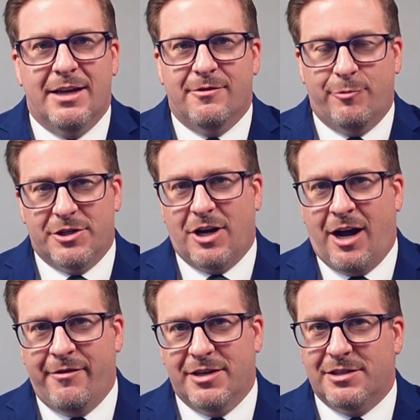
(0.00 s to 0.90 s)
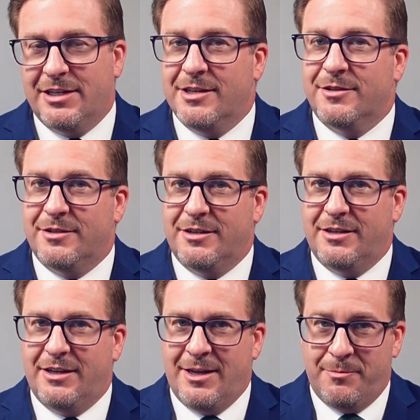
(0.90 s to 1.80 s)
which obviously
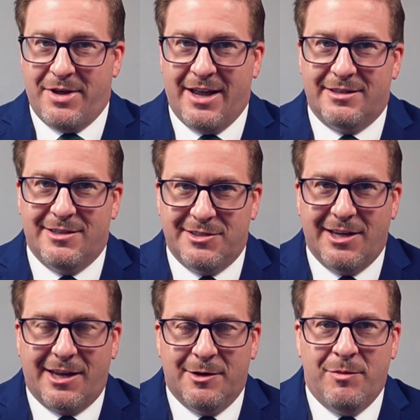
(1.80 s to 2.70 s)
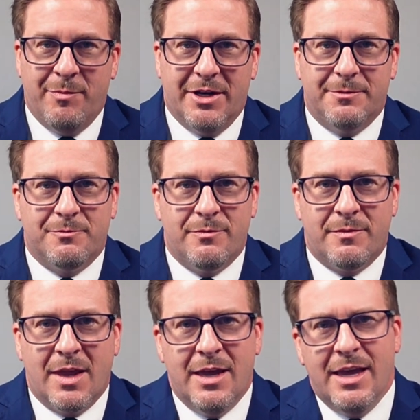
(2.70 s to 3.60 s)
impacts the Second Amendment.
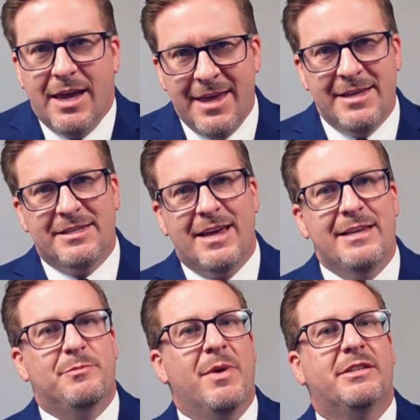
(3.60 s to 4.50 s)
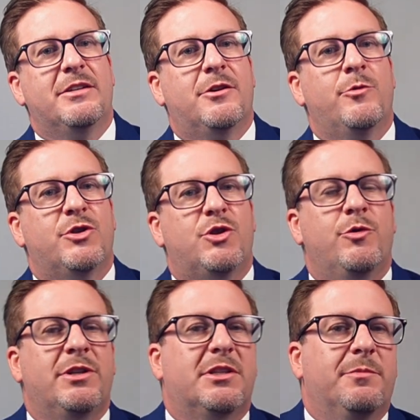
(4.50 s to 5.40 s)
In this case, Mexico was
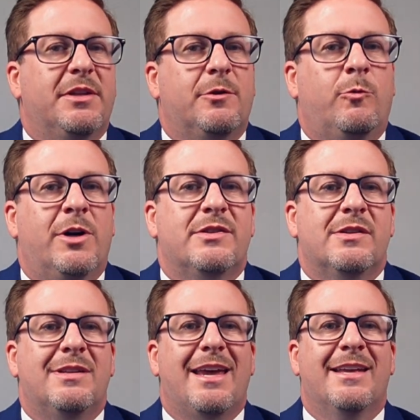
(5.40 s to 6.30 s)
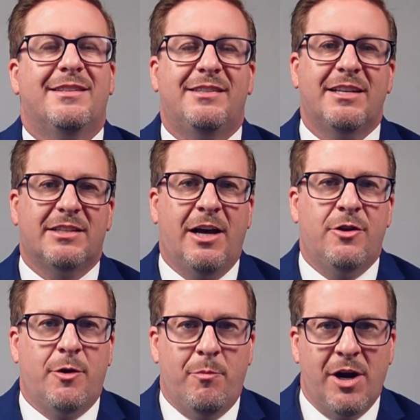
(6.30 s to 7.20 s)
suing Smith & Wesson and 6
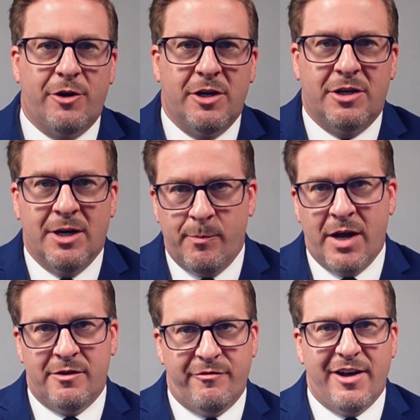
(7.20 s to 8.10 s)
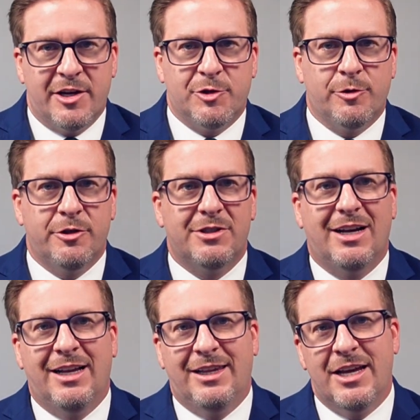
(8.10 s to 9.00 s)
other American gun
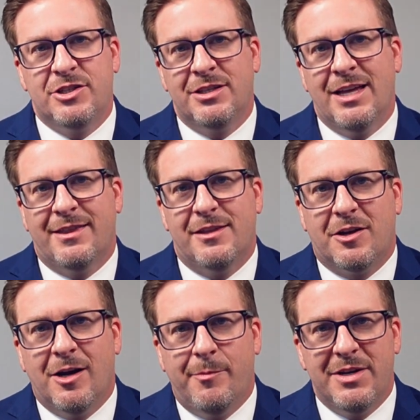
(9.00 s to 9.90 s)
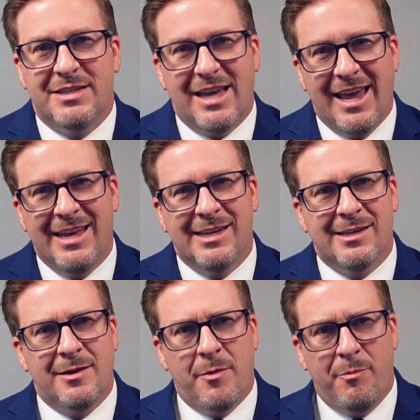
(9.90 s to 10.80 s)
manufacturers, alleging that the companies aided
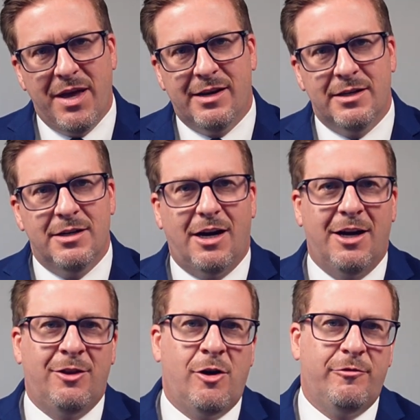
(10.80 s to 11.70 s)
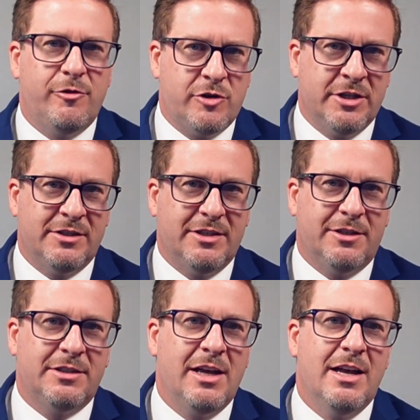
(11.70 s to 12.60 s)
and abetted unlawful gun
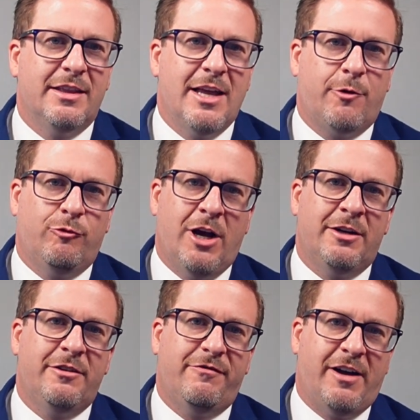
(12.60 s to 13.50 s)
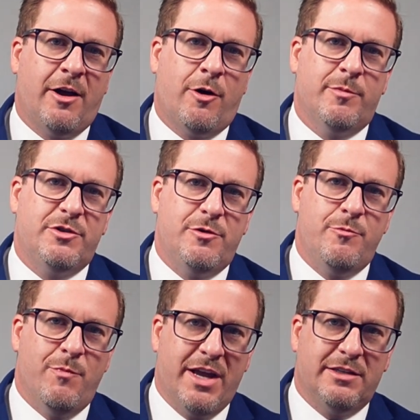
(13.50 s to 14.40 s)
sales that routed firearms to
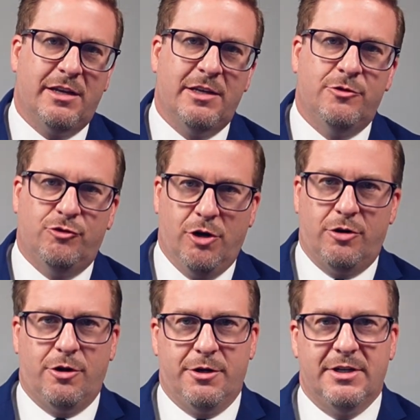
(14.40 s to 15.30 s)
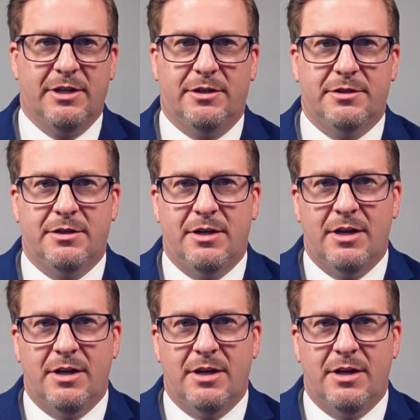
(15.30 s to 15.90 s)
Mexican drug cartels.